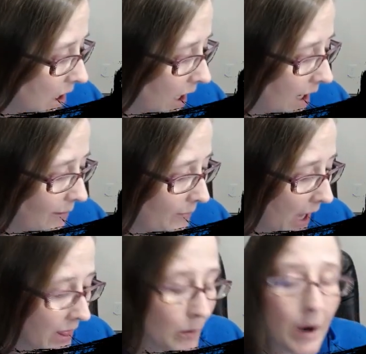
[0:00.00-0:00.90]

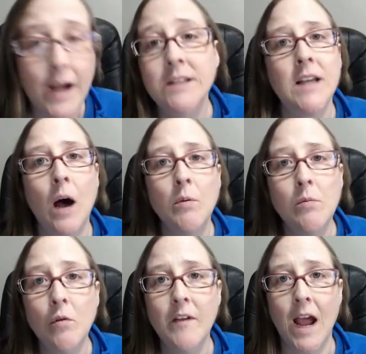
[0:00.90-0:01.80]
Otherwise, I'll be
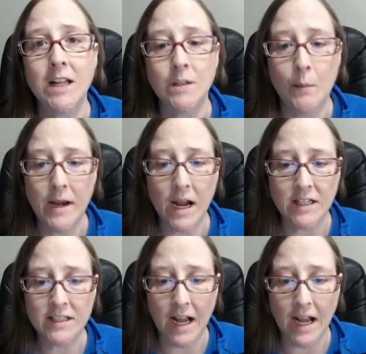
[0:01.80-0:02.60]
moving on to my next